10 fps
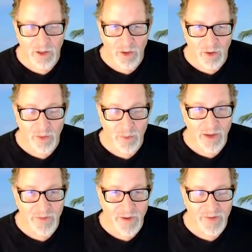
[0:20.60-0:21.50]
well, my
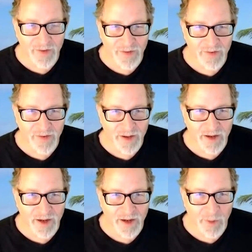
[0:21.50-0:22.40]
advice is
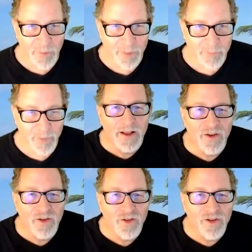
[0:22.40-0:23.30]
um,
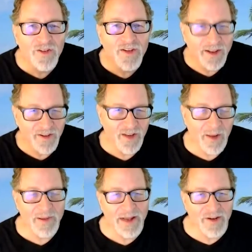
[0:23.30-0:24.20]
just take a
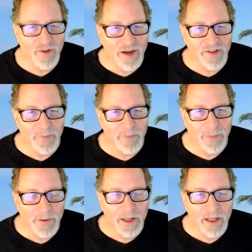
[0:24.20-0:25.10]
step in that direction.
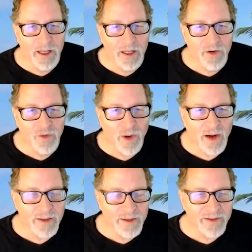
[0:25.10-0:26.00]

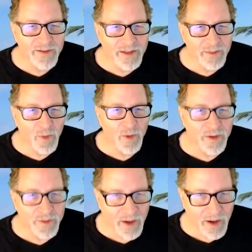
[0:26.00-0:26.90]
Try listening more
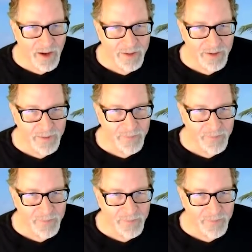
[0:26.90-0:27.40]
than talking.